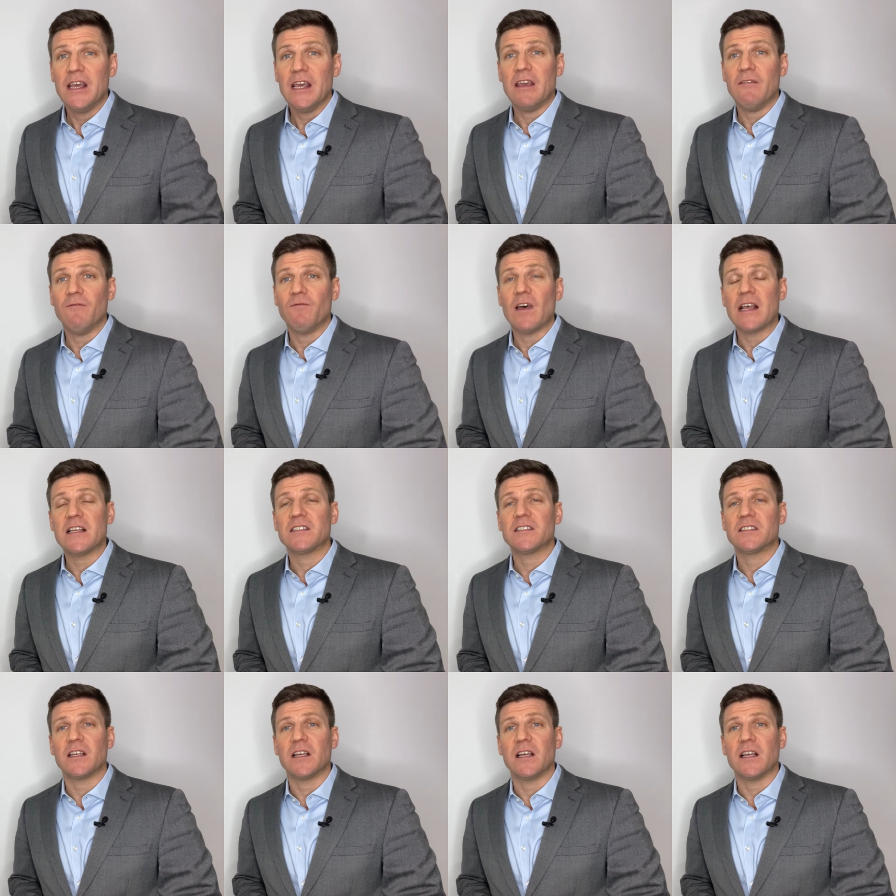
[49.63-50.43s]

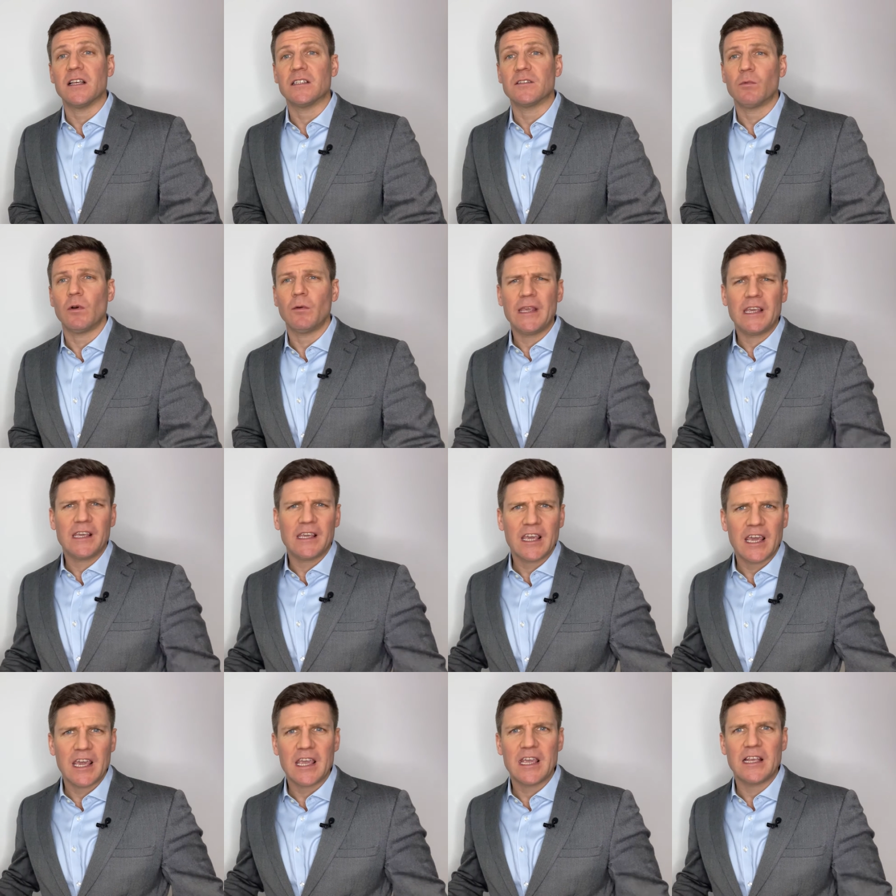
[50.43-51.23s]
investors will be
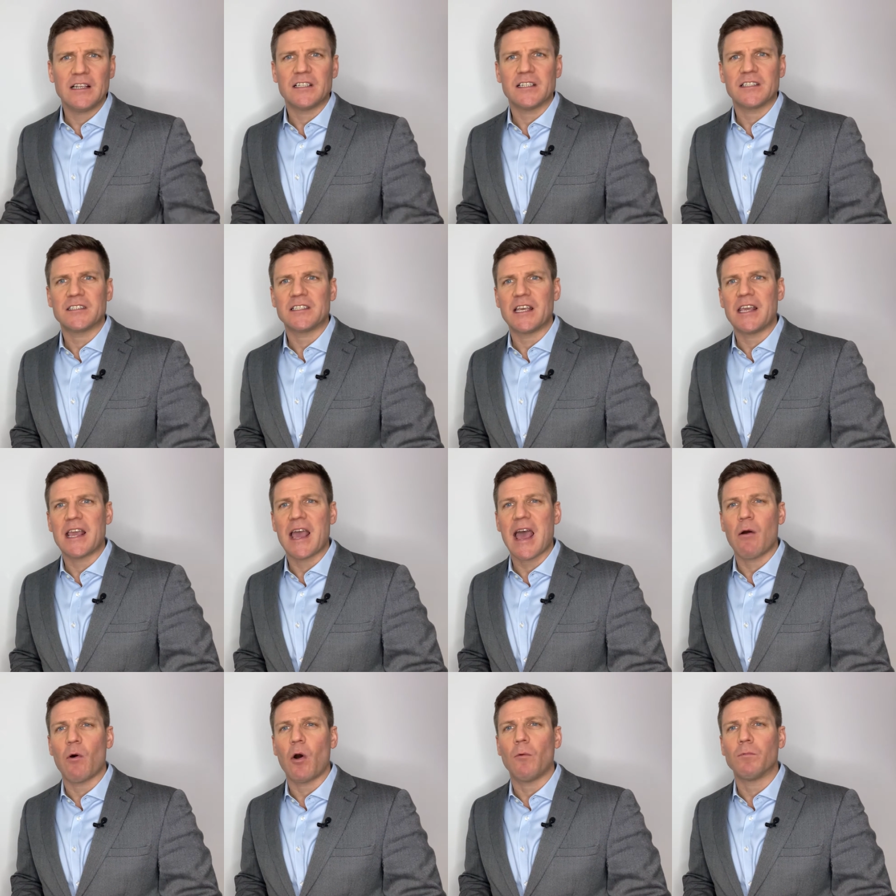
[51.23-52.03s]
keen to see
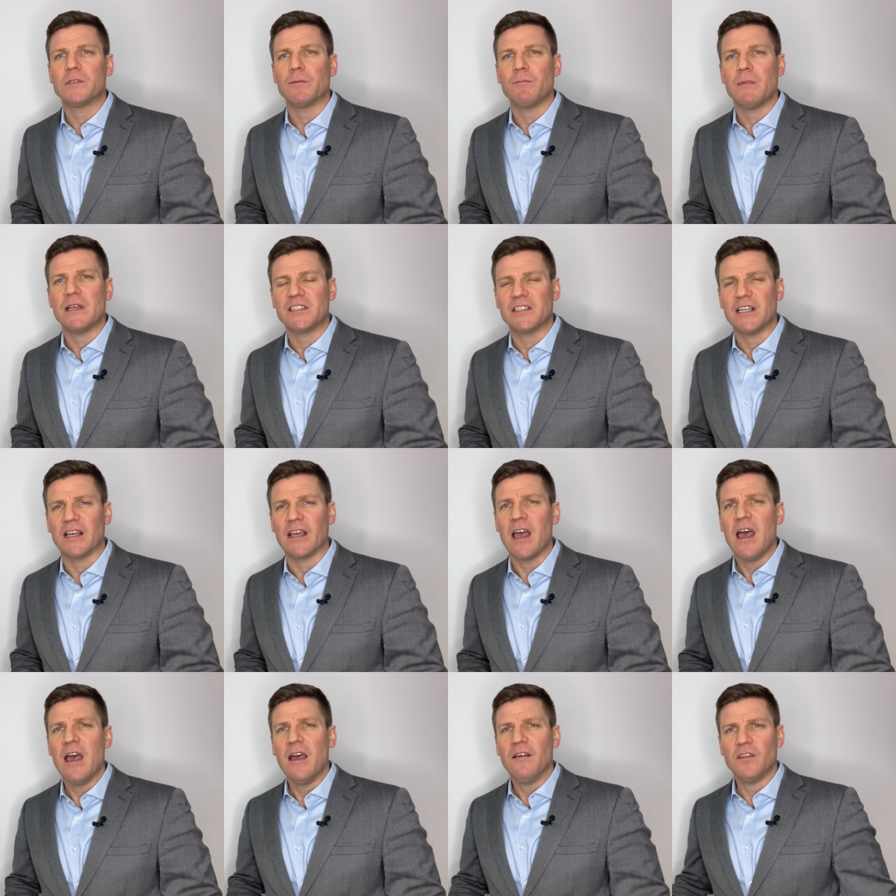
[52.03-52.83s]
how
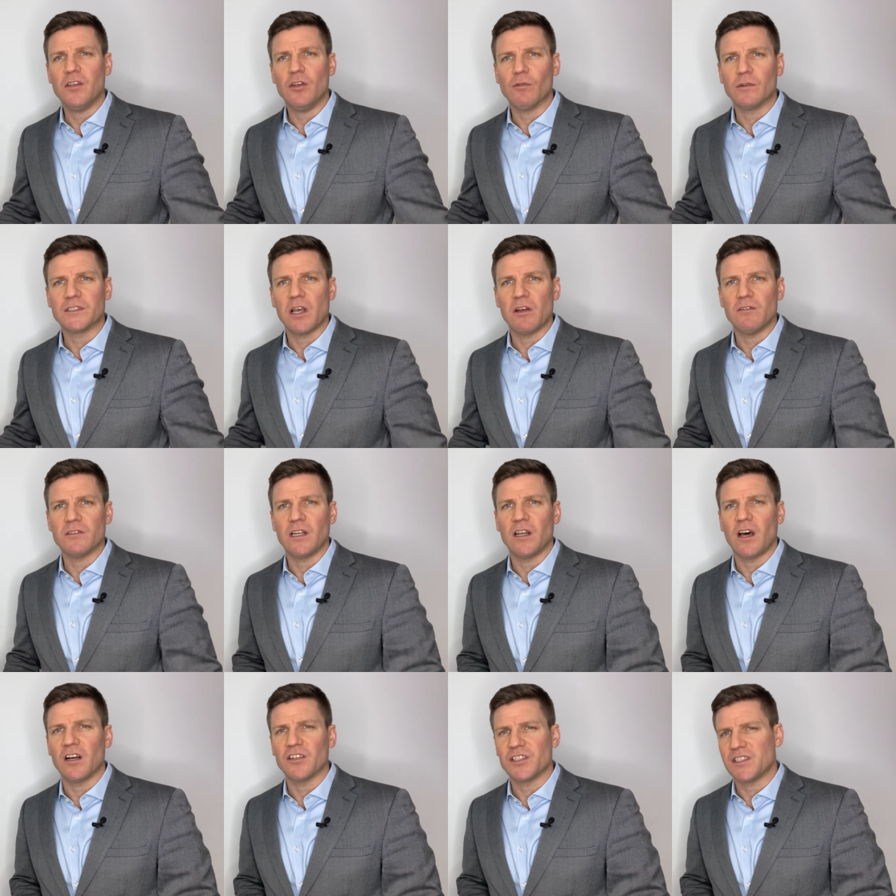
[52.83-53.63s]
optimistic the
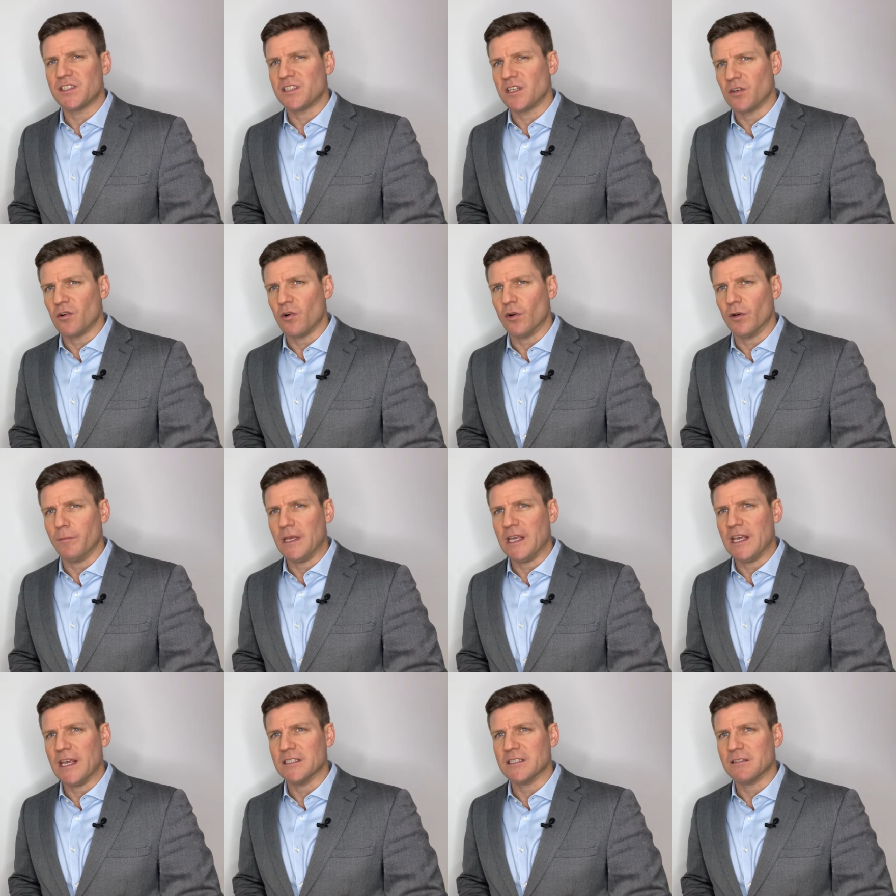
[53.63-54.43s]
Eurozone's largest
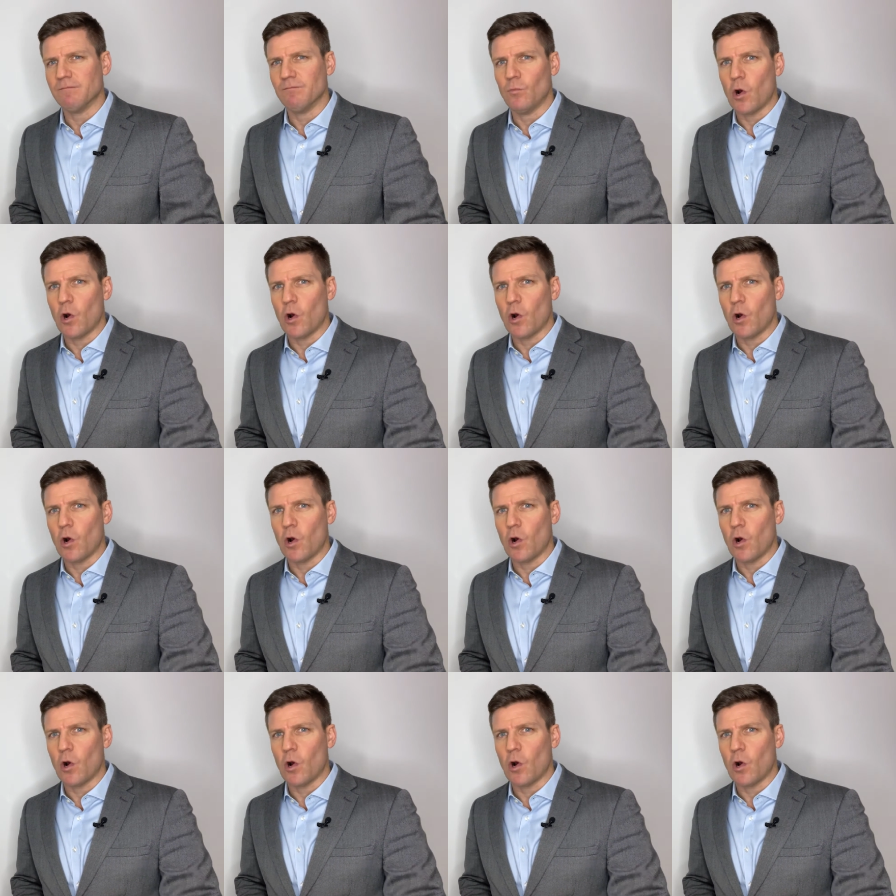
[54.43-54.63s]
economy is.